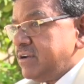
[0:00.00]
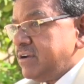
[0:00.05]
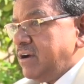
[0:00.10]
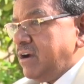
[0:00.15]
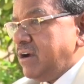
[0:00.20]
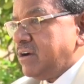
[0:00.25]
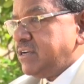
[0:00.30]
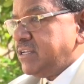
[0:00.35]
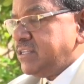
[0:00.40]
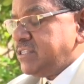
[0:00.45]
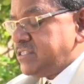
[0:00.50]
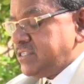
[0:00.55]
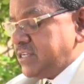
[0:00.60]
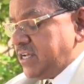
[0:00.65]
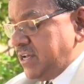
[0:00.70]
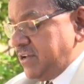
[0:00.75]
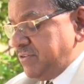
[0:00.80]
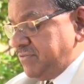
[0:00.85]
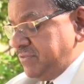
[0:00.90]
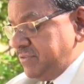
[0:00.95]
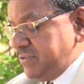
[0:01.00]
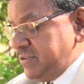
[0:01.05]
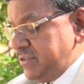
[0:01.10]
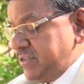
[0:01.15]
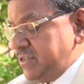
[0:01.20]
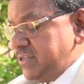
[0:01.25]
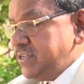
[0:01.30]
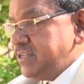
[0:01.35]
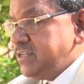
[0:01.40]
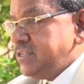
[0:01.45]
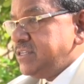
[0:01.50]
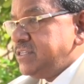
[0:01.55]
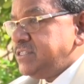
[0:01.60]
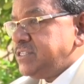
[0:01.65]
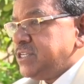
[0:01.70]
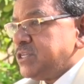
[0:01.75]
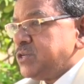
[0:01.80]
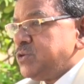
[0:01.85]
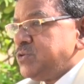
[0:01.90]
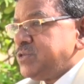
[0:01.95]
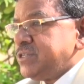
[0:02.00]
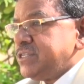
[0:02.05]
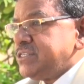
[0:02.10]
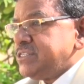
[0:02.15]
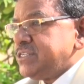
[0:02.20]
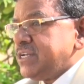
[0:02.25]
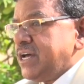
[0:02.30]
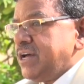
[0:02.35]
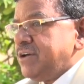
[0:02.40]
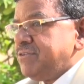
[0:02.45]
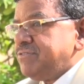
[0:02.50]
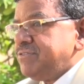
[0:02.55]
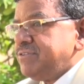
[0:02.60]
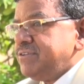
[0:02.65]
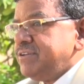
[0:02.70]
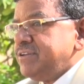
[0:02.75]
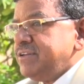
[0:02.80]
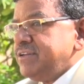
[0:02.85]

gardening staff, secretary staff,